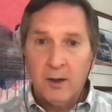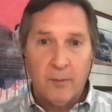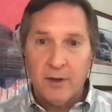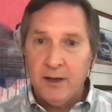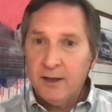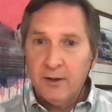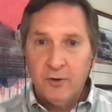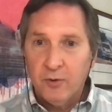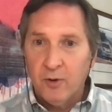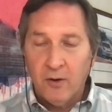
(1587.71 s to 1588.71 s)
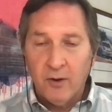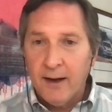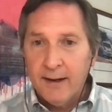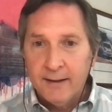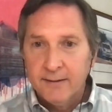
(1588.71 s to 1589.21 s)
company can do all
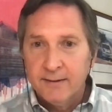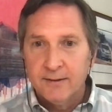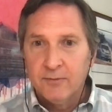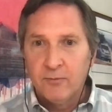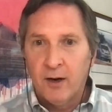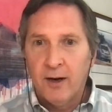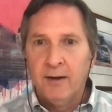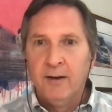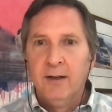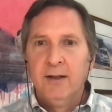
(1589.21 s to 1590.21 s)
that, right?